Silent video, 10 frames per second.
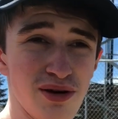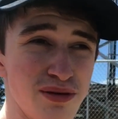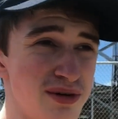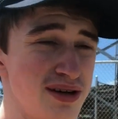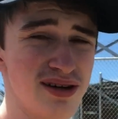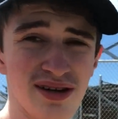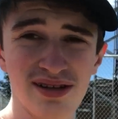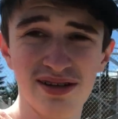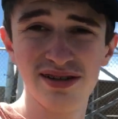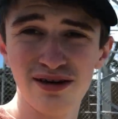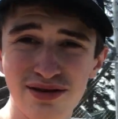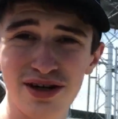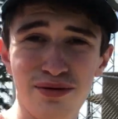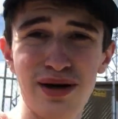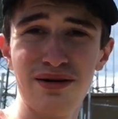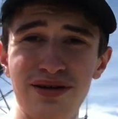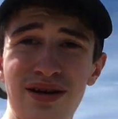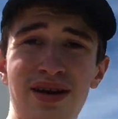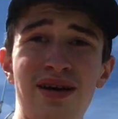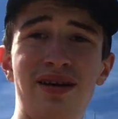with me to South Saddle Mountain
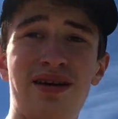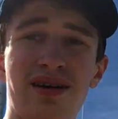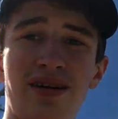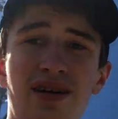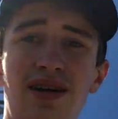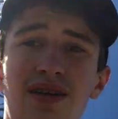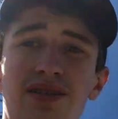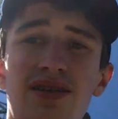and